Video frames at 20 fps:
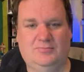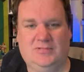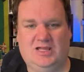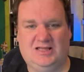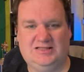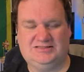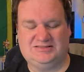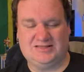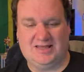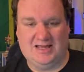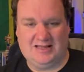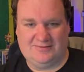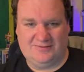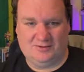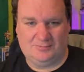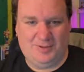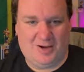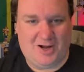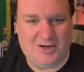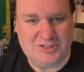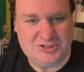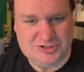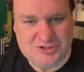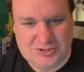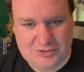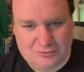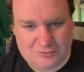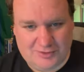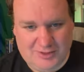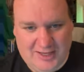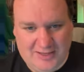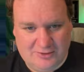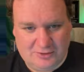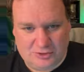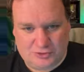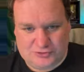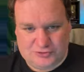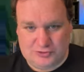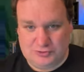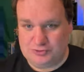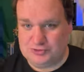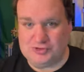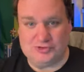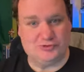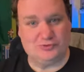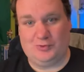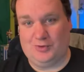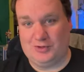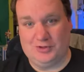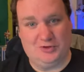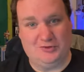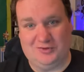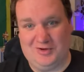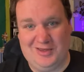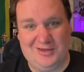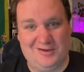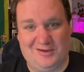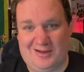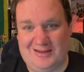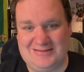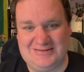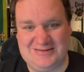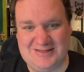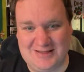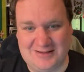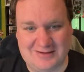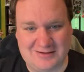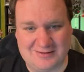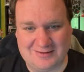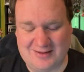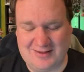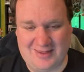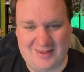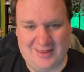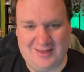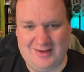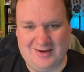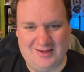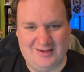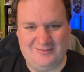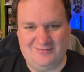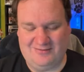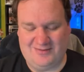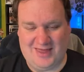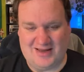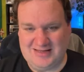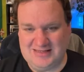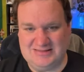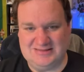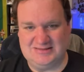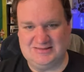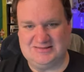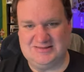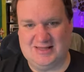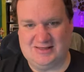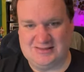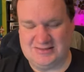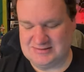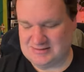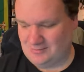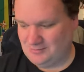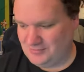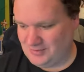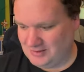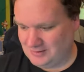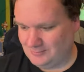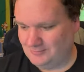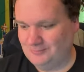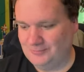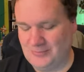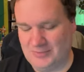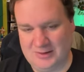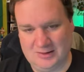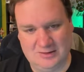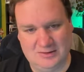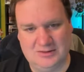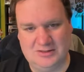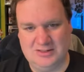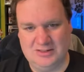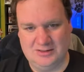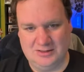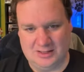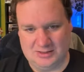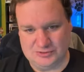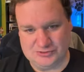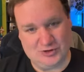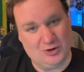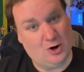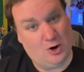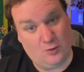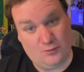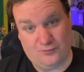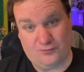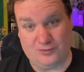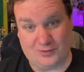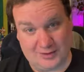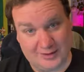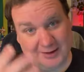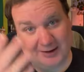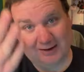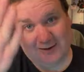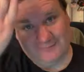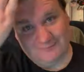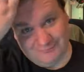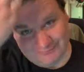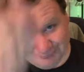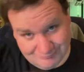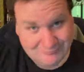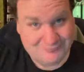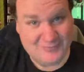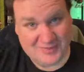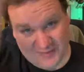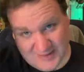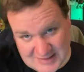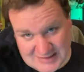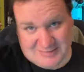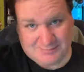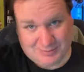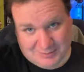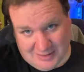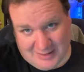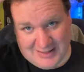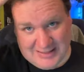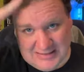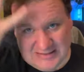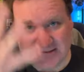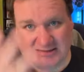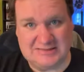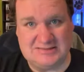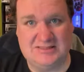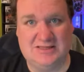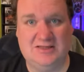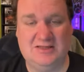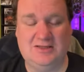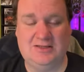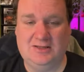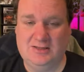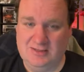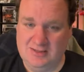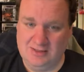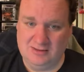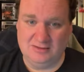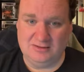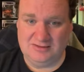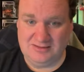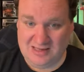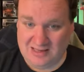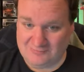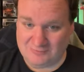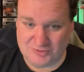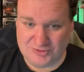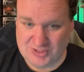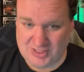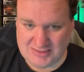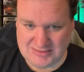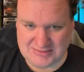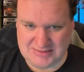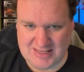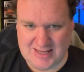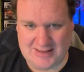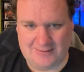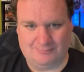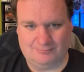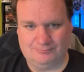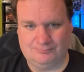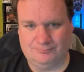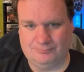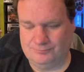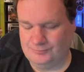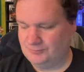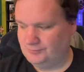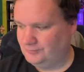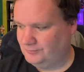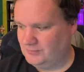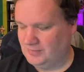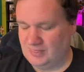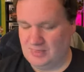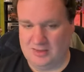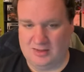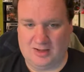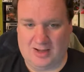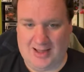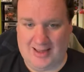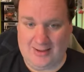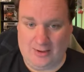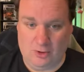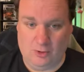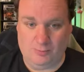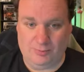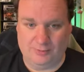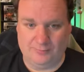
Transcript: It's like they're punishing creators who just want to create content that isn't selling something. And so hopefully this place never does that. I hope.